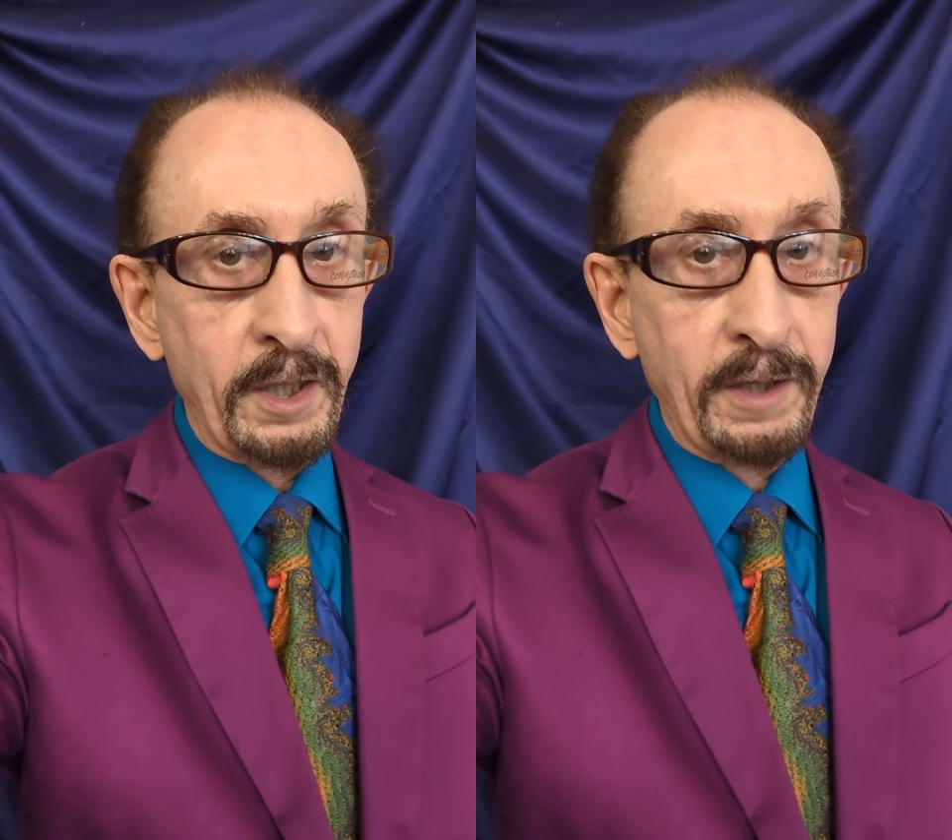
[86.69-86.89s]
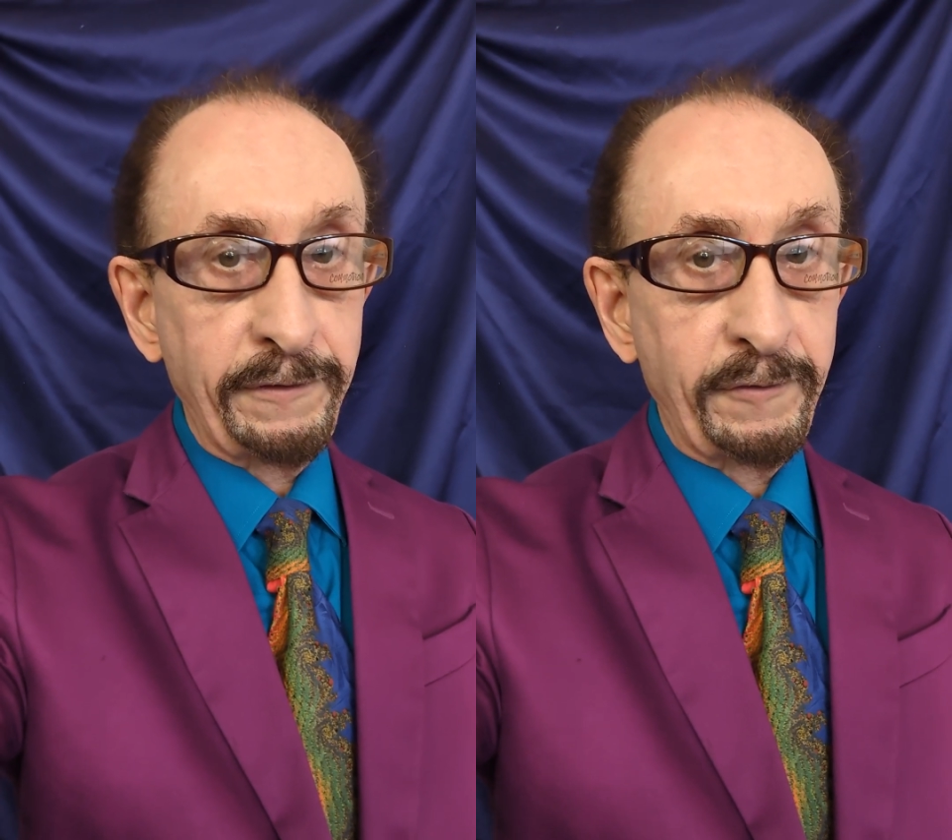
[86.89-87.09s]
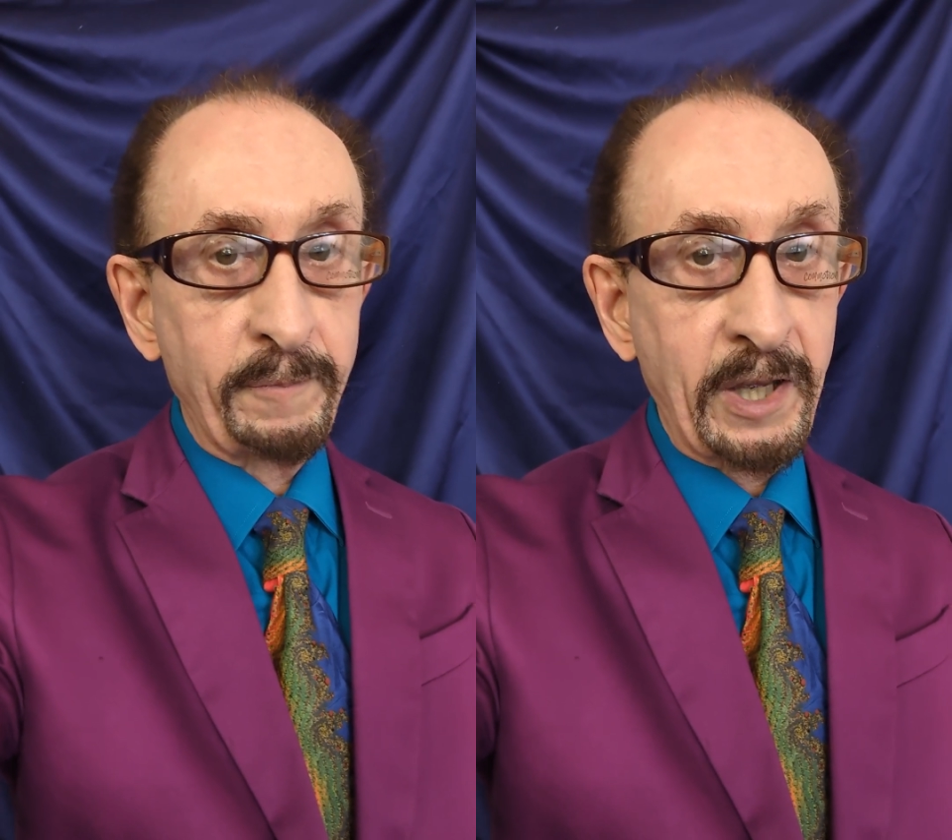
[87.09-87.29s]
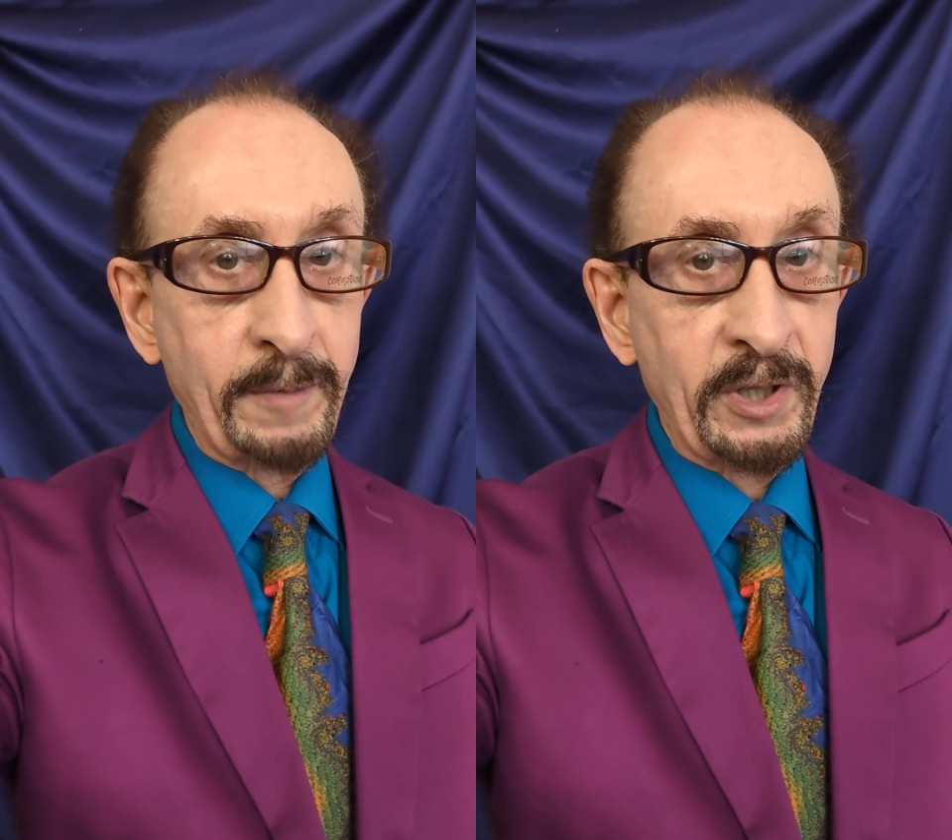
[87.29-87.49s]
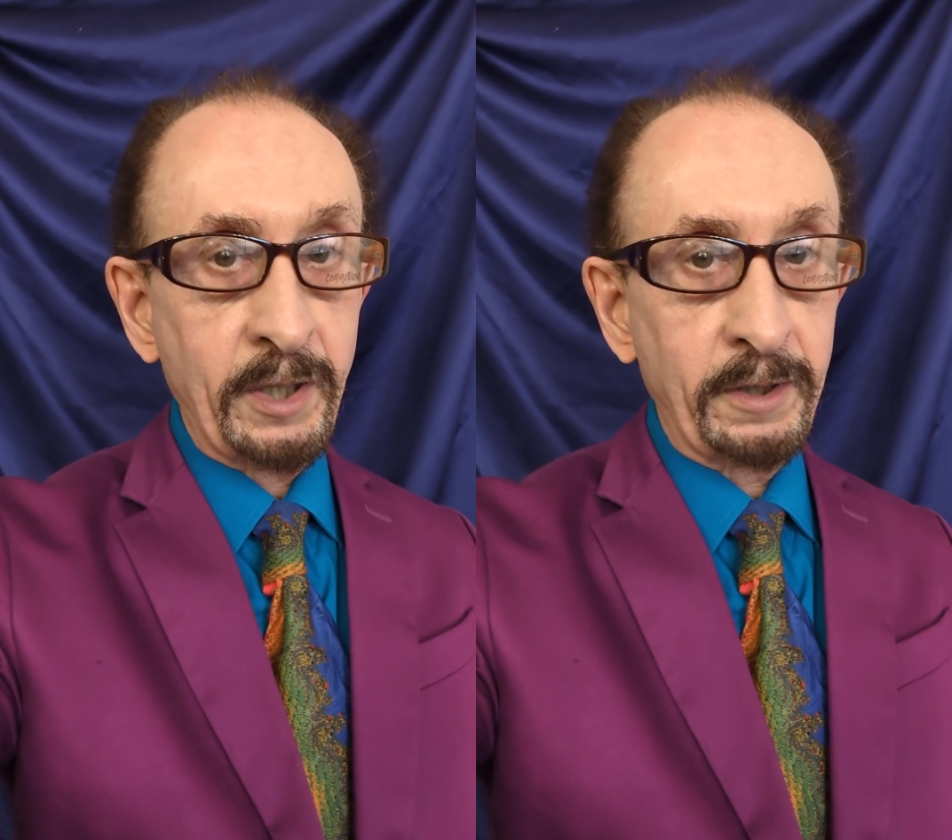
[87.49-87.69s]
if
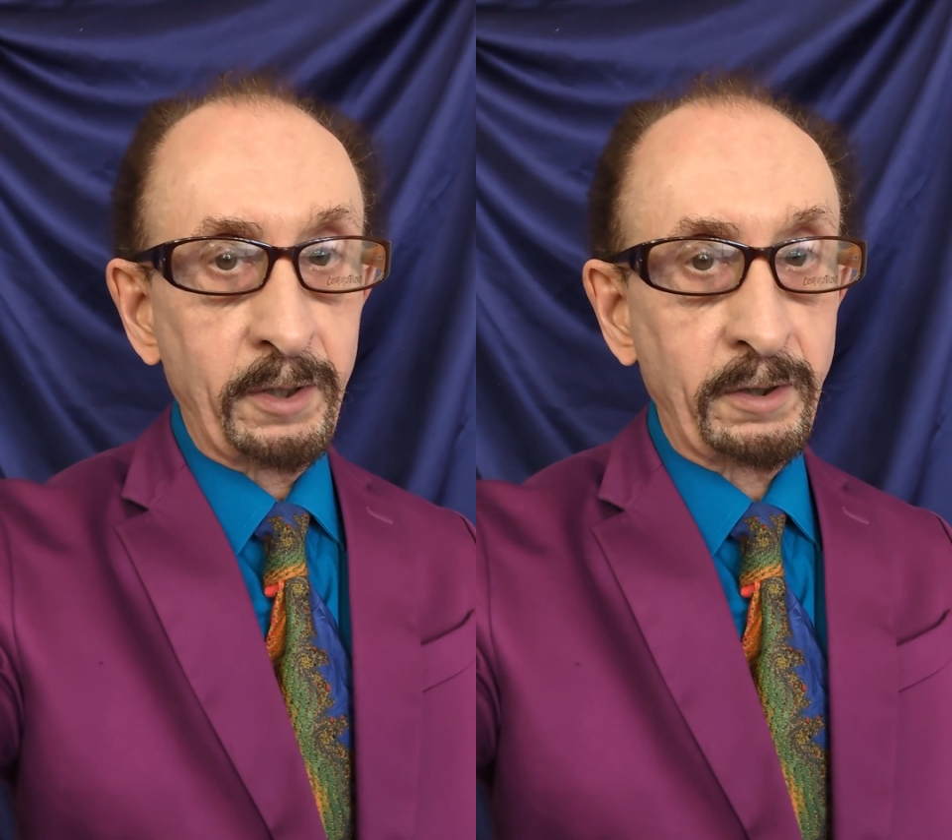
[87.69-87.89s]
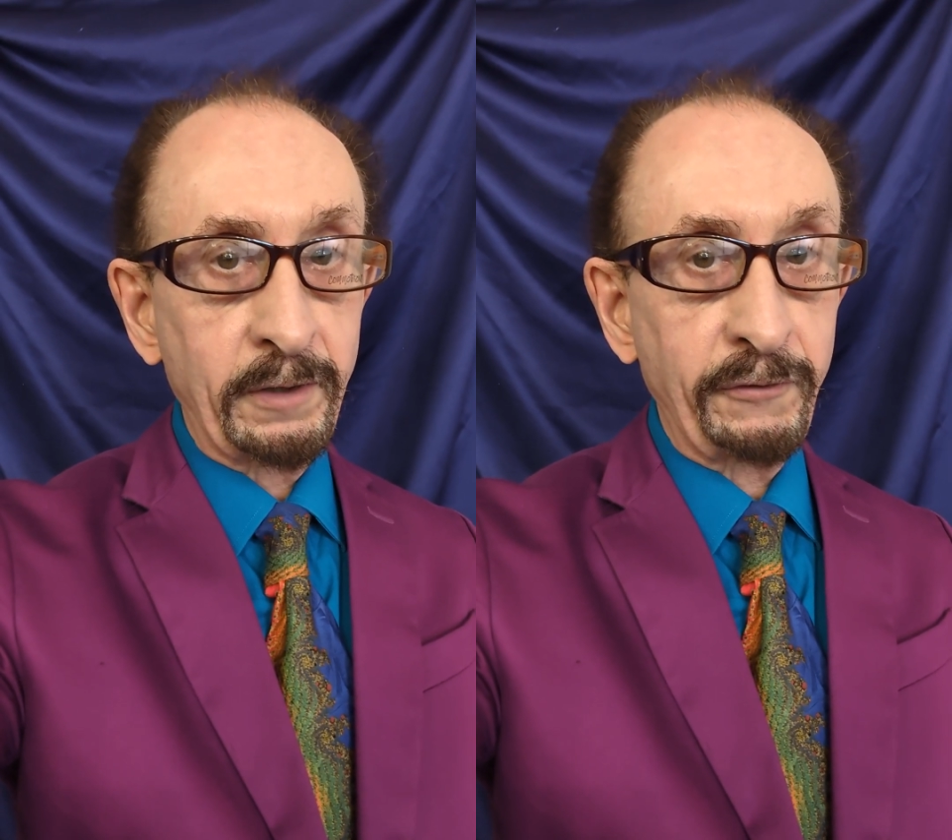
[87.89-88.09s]
maybe a little